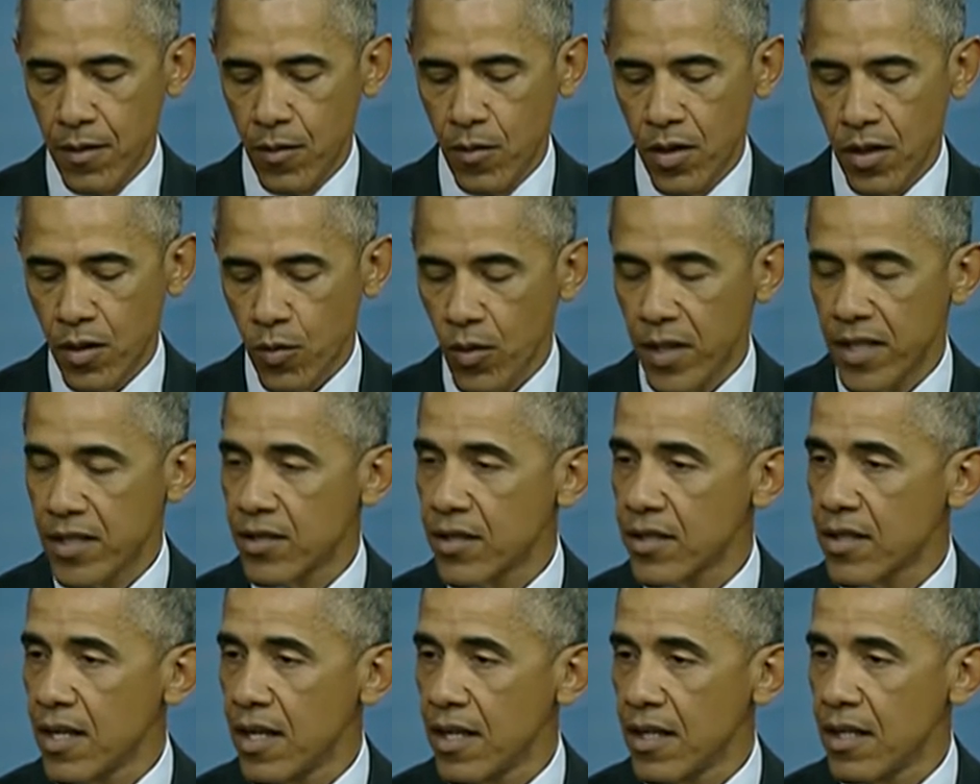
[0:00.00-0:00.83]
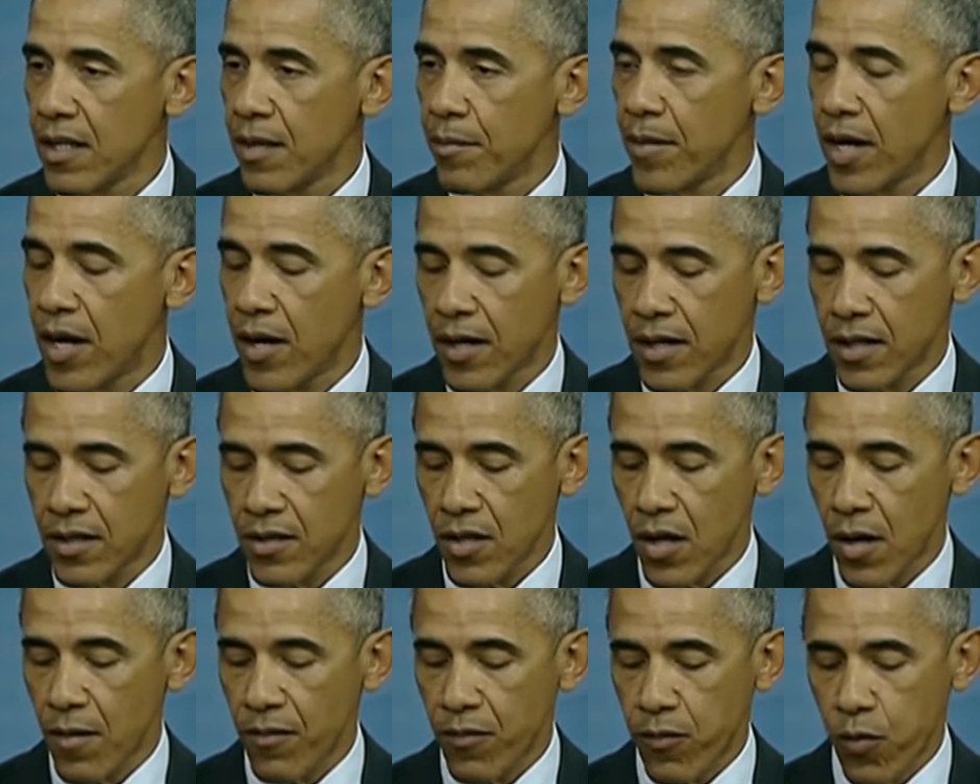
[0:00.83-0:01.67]
One of the reasons that
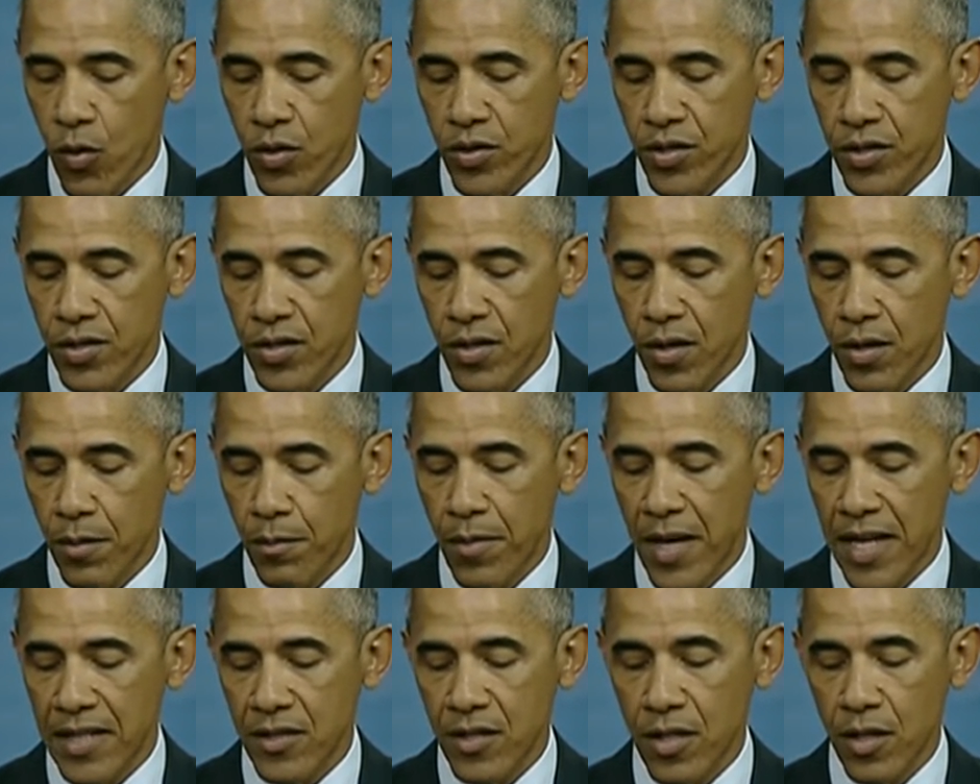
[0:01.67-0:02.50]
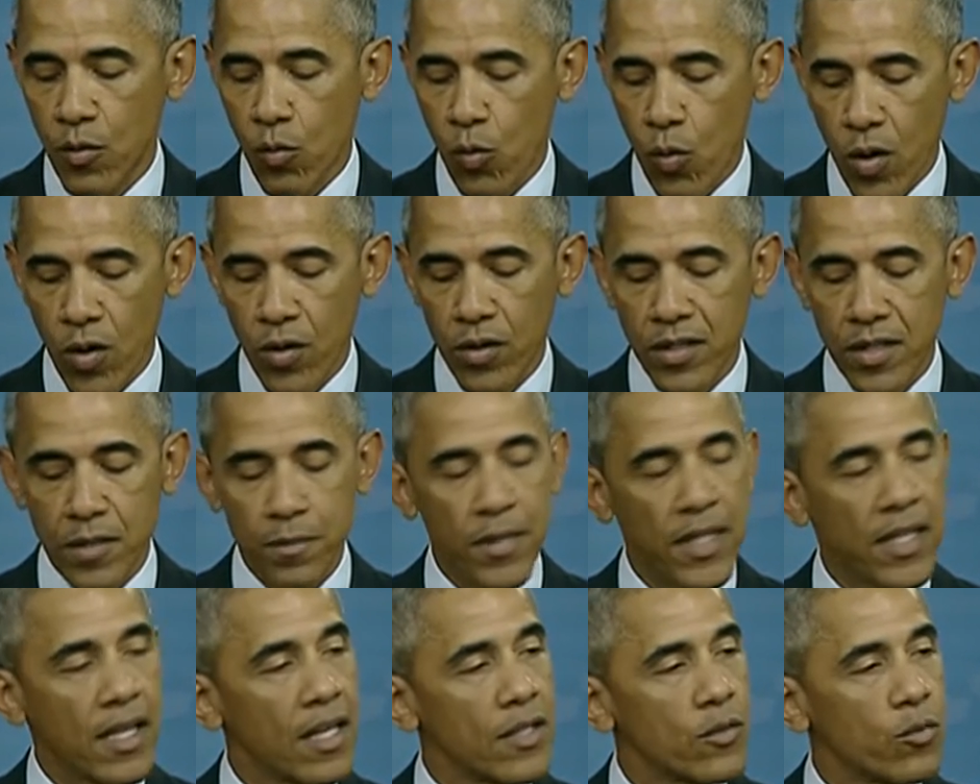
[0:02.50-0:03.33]
America's armed forces are the best in the world is
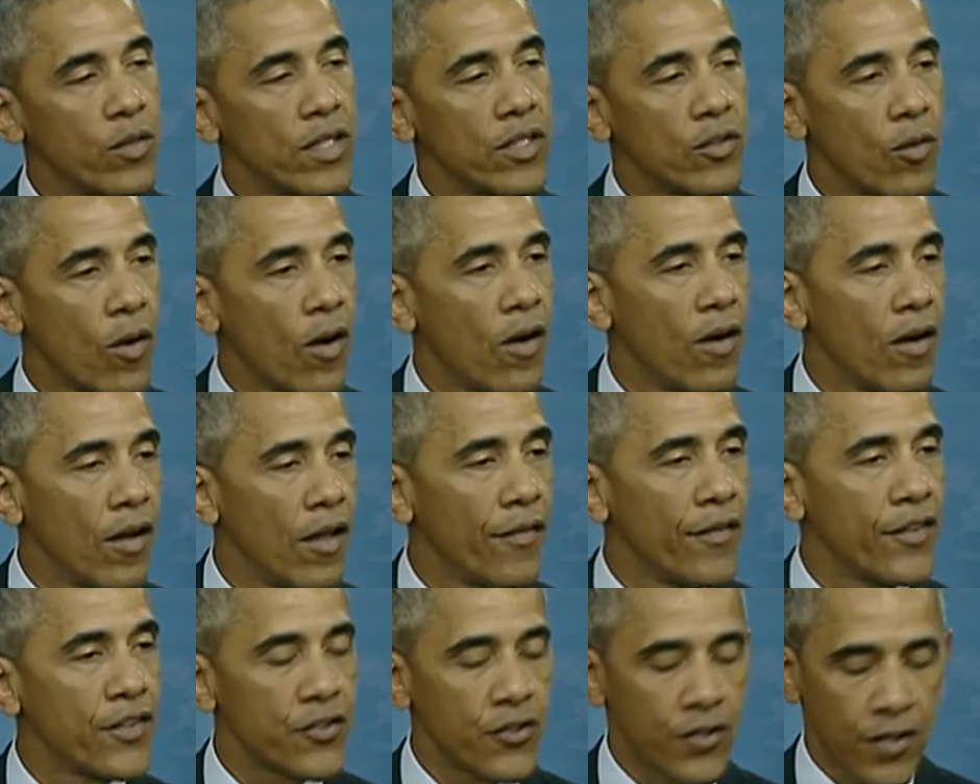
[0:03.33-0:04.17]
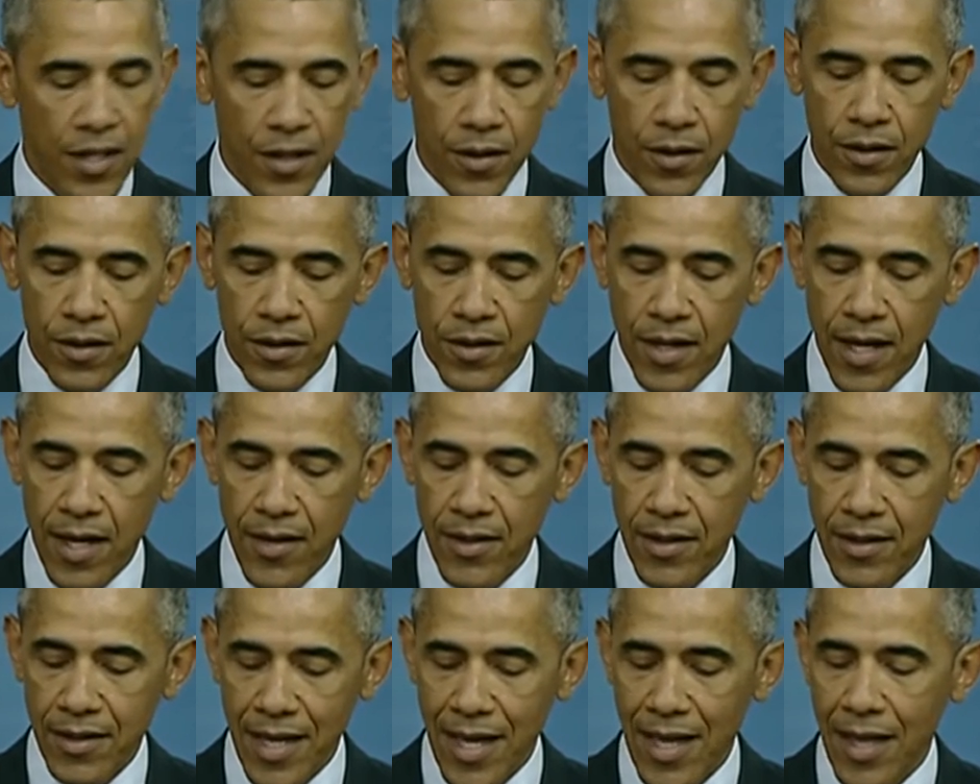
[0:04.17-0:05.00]
because we draw on the skills
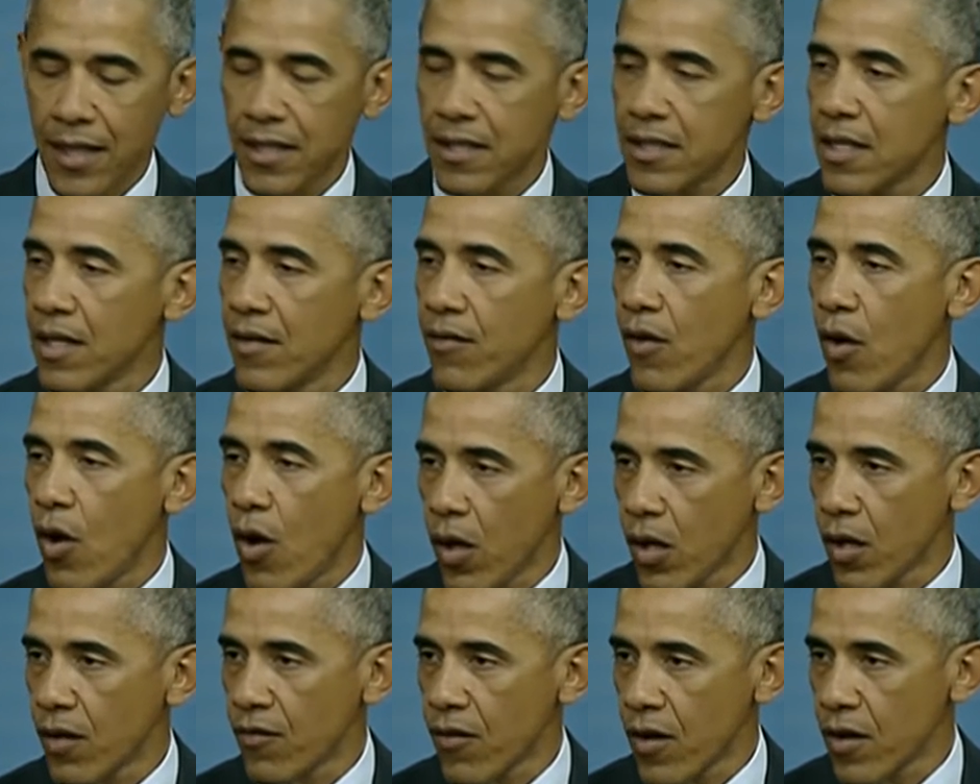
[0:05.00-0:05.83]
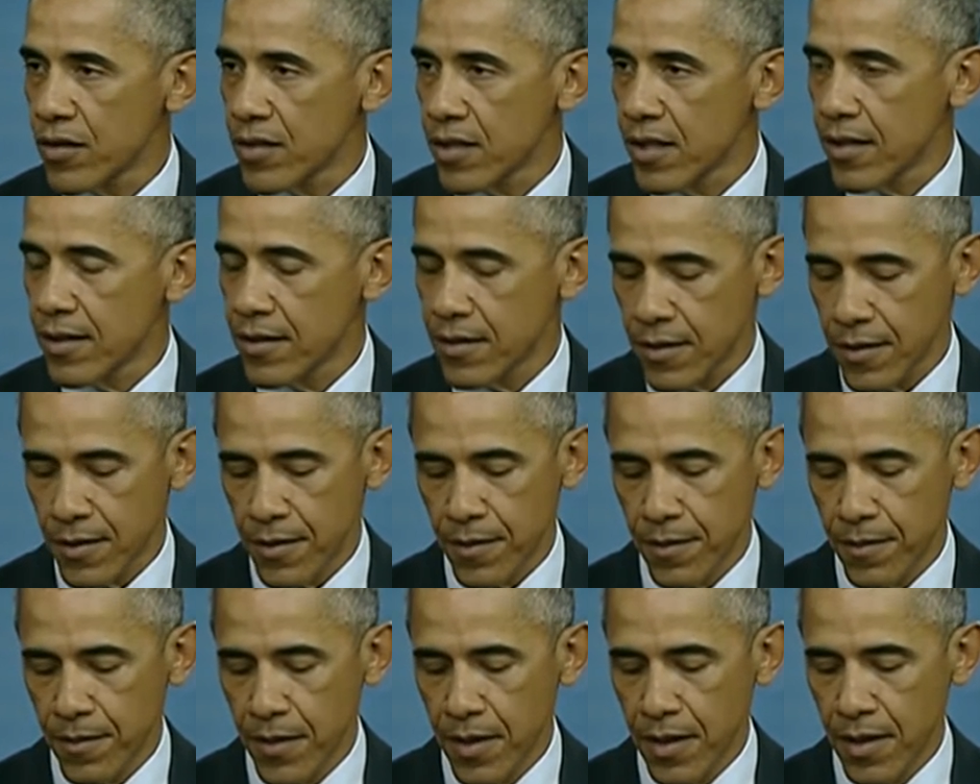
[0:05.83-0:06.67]
and the talents of all of our
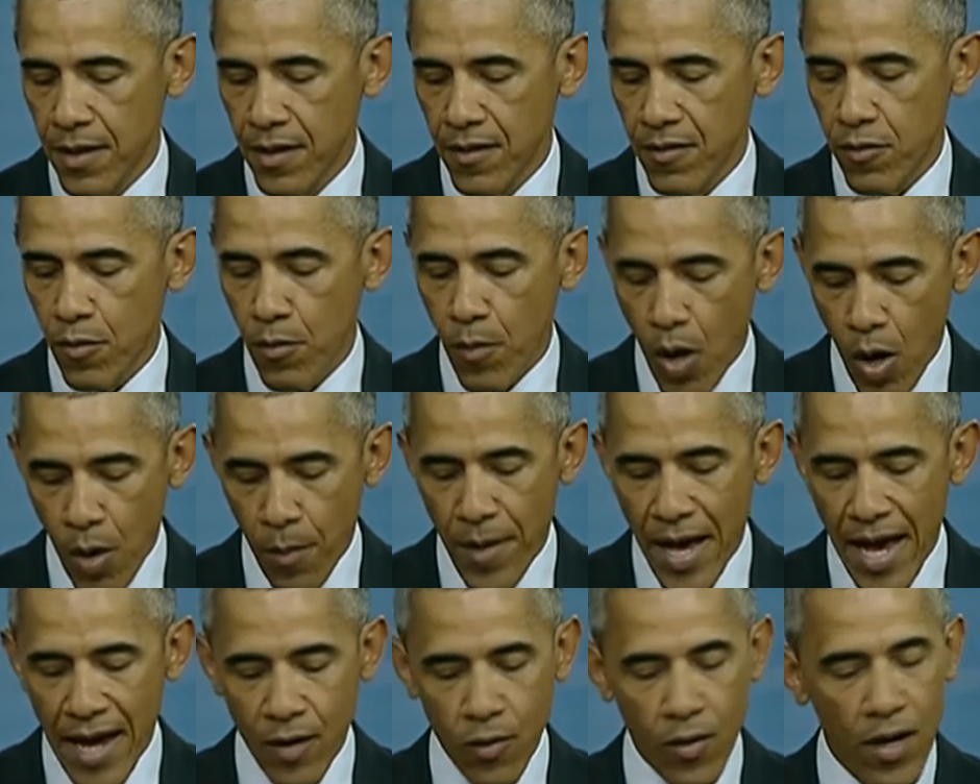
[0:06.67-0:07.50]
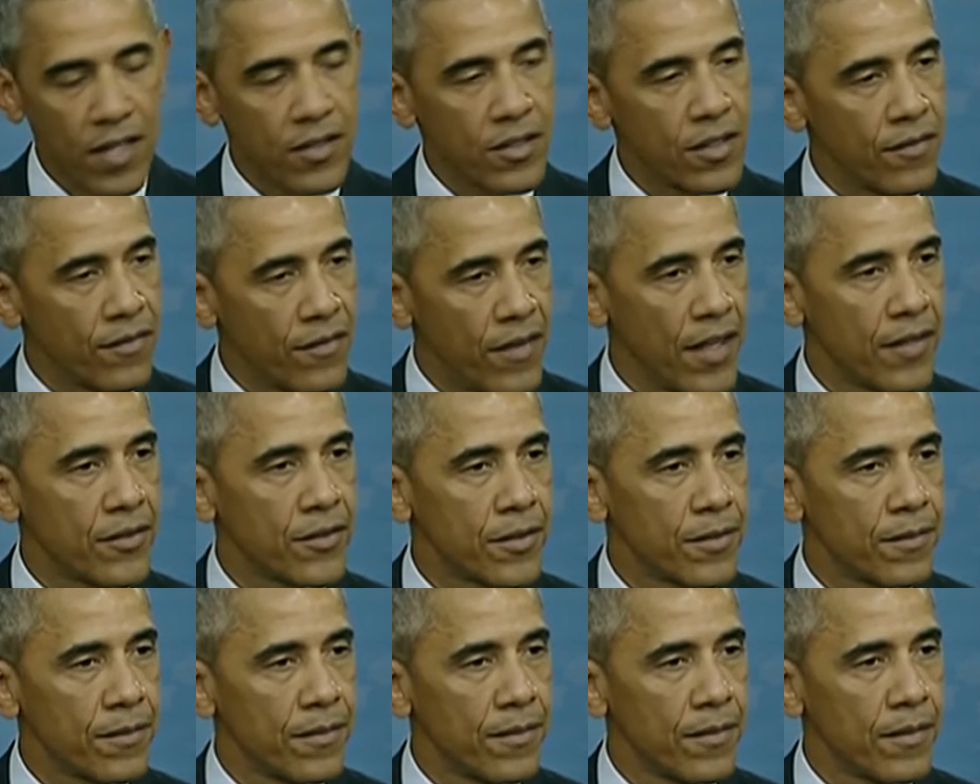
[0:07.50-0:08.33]
citizens, from all backgrounds and
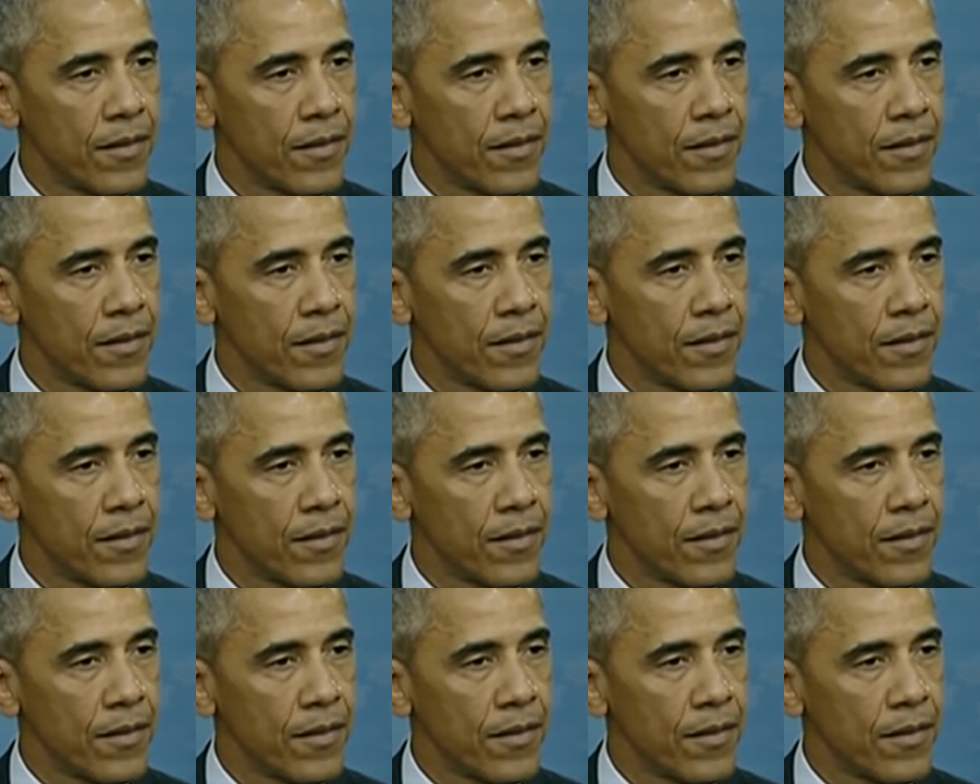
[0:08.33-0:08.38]
faiths,